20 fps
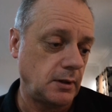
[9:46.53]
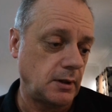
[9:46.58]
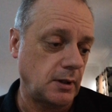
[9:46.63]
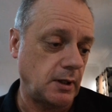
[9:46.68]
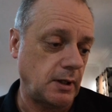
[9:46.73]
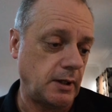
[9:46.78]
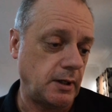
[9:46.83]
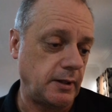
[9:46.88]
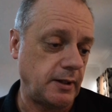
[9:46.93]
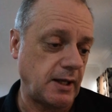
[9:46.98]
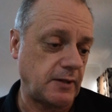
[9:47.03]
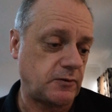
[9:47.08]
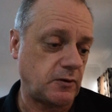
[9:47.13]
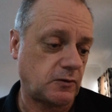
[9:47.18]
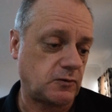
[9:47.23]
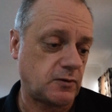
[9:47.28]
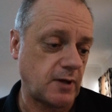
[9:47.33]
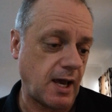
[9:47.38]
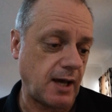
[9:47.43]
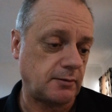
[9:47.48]
That's
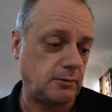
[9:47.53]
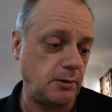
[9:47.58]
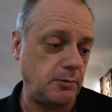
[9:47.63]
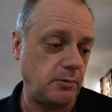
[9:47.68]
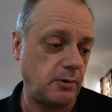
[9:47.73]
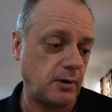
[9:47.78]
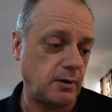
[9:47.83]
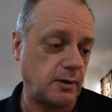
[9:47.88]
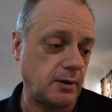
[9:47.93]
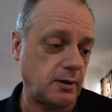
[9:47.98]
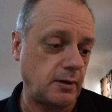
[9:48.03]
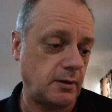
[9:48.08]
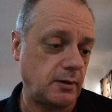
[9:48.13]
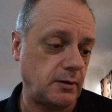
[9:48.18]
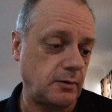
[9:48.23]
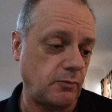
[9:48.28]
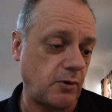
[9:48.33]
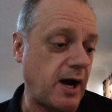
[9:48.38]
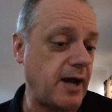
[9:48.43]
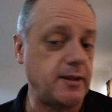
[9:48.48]
exactly
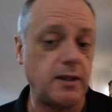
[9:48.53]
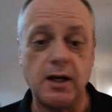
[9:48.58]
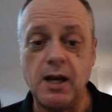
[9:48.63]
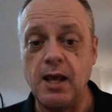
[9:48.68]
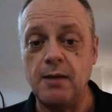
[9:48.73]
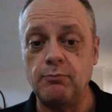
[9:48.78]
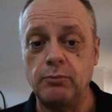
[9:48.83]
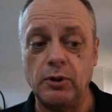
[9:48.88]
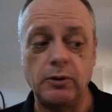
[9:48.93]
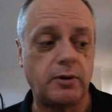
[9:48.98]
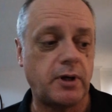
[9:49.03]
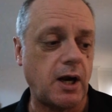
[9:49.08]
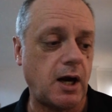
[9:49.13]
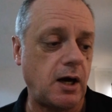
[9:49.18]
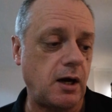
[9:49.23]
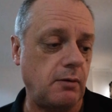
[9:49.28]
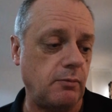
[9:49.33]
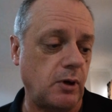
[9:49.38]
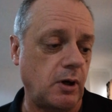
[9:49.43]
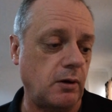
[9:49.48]
why the name Blue
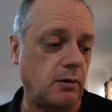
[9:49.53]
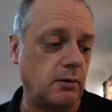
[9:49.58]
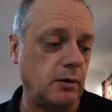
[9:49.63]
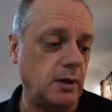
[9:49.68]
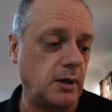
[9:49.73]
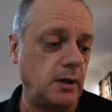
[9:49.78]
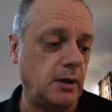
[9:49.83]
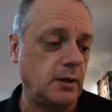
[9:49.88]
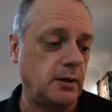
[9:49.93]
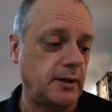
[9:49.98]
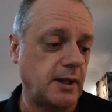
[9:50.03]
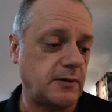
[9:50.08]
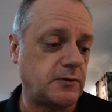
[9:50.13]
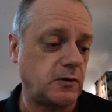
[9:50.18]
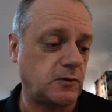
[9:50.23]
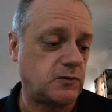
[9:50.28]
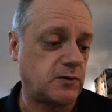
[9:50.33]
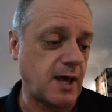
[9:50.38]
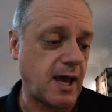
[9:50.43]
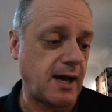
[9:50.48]
Carabao. That's
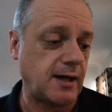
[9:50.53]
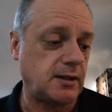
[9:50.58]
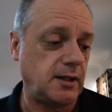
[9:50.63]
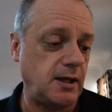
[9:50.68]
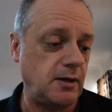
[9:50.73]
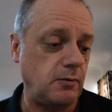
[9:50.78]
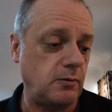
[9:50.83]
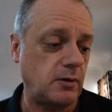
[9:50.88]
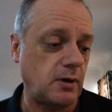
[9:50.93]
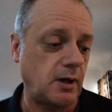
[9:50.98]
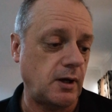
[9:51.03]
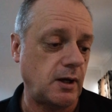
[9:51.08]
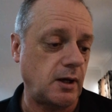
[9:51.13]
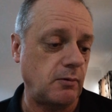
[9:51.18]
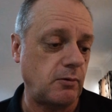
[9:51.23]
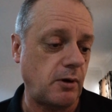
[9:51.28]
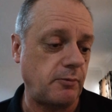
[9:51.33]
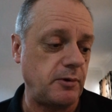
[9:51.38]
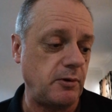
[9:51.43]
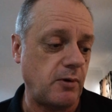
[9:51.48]
exactly
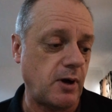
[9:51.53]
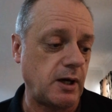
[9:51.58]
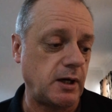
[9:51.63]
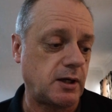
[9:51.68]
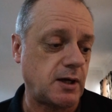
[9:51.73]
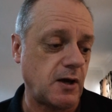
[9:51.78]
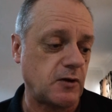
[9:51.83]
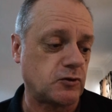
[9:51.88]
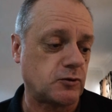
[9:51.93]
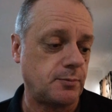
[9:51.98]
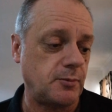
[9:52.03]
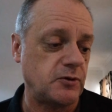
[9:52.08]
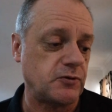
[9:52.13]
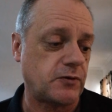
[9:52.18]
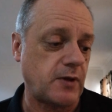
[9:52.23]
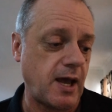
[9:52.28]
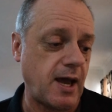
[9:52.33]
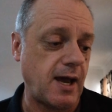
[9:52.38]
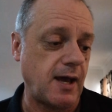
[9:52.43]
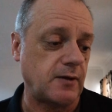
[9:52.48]
what we wanted customers
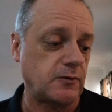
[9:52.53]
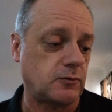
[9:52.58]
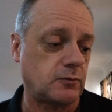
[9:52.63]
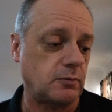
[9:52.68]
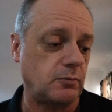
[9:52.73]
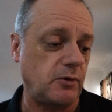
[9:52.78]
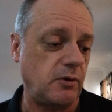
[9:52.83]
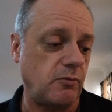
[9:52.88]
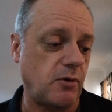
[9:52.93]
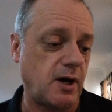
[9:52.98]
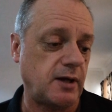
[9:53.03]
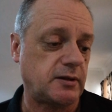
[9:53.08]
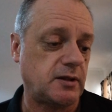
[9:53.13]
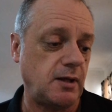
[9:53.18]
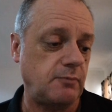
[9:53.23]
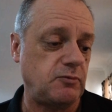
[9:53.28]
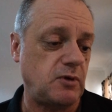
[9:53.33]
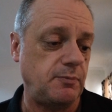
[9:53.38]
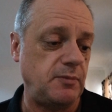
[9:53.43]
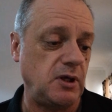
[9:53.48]
to ask. We want
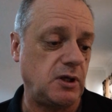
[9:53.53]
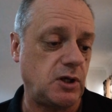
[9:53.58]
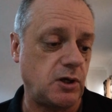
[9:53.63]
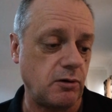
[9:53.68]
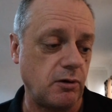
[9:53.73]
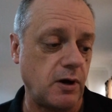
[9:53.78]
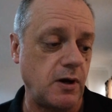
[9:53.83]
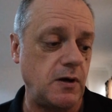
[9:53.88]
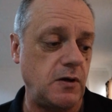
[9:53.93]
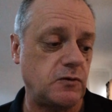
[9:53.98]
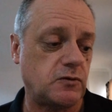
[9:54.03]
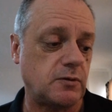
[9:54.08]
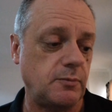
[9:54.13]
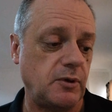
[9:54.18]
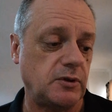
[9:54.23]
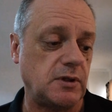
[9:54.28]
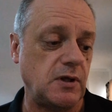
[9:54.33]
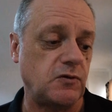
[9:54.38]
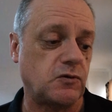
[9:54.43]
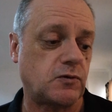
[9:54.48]
them to be curious
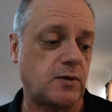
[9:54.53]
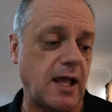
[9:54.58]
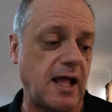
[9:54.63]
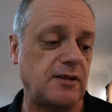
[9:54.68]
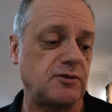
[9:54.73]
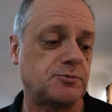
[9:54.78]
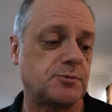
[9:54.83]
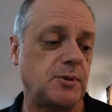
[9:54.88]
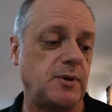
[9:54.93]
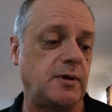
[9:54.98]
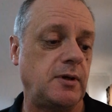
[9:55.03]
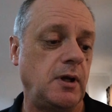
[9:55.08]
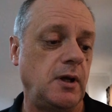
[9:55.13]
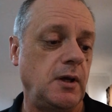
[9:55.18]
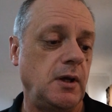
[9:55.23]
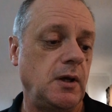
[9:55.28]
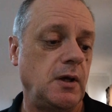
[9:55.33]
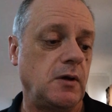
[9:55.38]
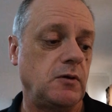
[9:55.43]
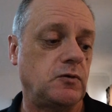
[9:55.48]
about the establishment
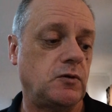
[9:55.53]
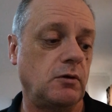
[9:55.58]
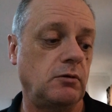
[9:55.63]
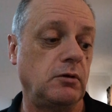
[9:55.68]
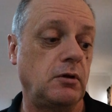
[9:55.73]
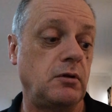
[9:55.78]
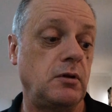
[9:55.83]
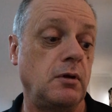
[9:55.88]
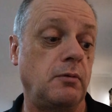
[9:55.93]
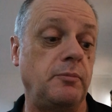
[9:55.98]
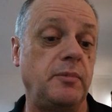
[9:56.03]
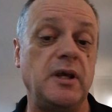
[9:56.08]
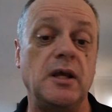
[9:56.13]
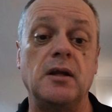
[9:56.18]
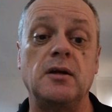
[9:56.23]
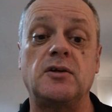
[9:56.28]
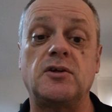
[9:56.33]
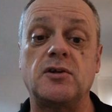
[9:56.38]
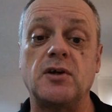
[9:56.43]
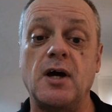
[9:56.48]
so that they'll be
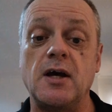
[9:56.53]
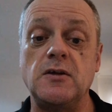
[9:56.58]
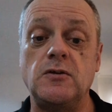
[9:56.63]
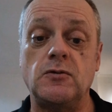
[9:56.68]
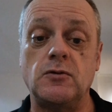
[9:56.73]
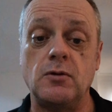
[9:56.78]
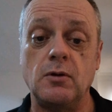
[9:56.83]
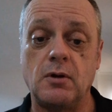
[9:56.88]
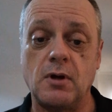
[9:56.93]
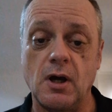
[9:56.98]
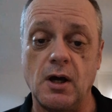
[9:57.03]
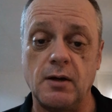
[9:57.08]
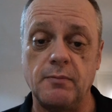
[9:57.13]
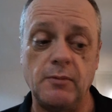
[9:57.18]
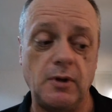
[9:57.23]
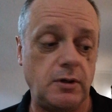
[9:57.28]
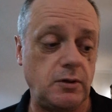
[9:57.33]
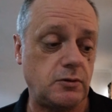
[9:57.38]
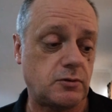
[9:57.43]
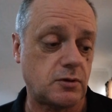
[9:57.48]
enticed to
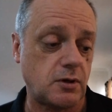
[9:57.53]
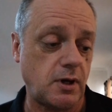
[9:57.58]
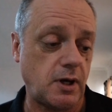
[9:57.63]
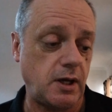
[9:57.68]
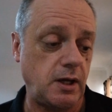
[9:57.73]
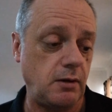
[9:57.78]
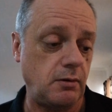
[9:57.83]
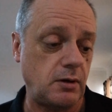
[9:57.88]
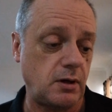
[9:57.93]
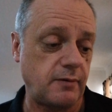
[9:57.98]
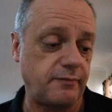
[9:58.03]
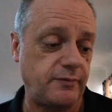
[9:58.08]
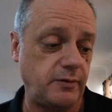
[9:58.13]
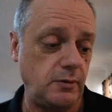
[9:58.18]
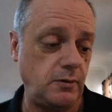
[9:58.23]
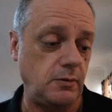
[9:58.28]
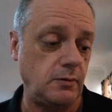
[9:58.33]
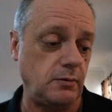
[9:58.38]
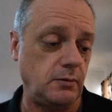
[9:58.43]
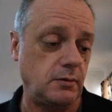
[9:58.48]
come and try out our
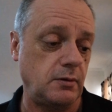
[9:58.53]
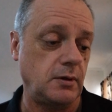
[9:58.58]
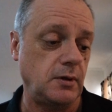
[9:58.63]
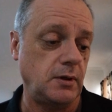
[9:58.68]
food.